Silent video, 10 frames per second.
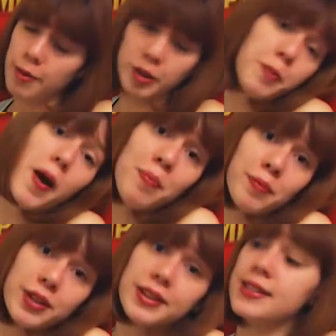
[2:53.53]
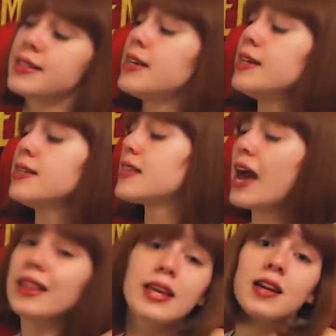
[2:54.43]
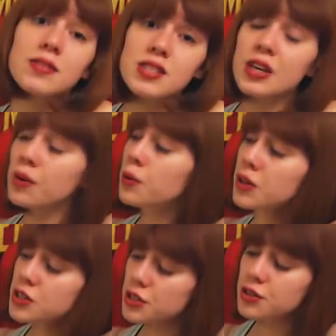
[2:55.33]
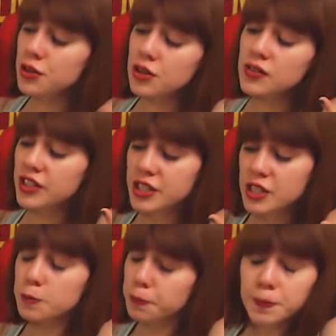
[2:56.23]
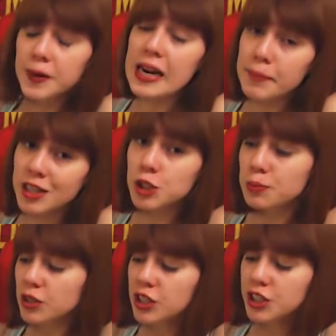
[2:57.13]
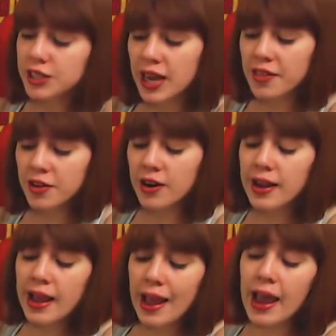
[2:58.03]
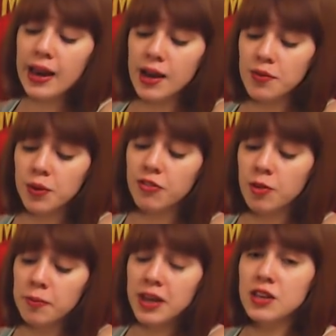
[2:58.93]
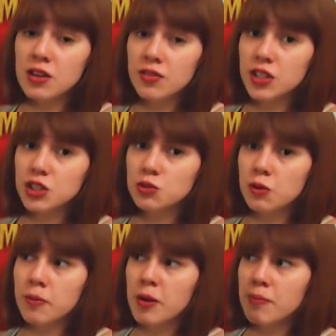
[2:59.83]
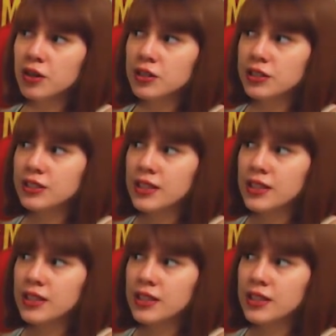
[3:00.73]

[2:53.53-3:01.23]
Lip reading: But the problem with this is, at the end of Secret Wars, the two universes pretty much merged together, and everyone from the main universe remembers